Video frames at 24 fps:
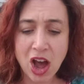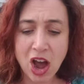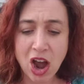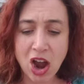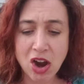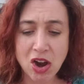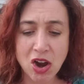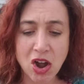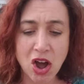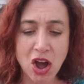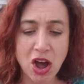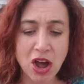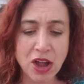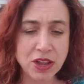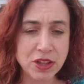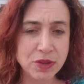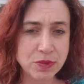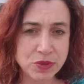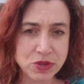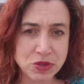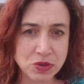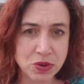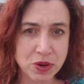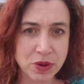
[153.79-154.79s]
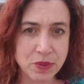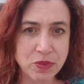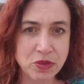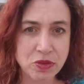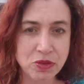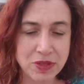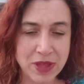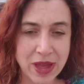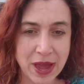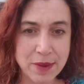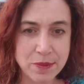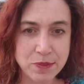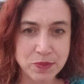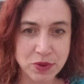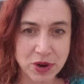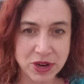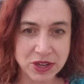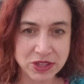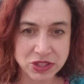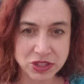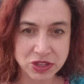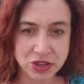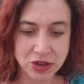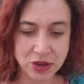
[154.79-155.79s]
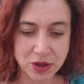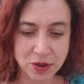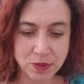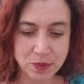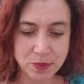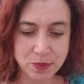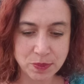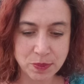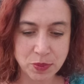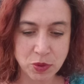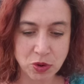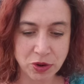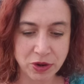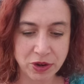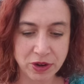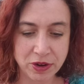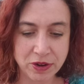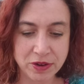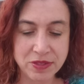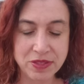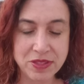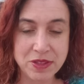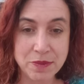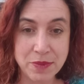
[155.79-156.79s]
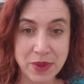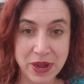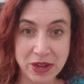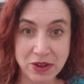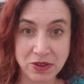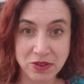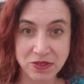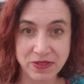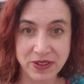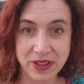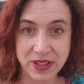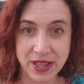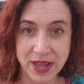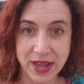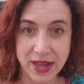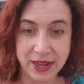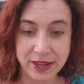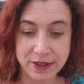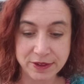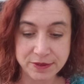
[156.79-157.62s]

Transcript: are all absorbed through that brush border, the microvilli.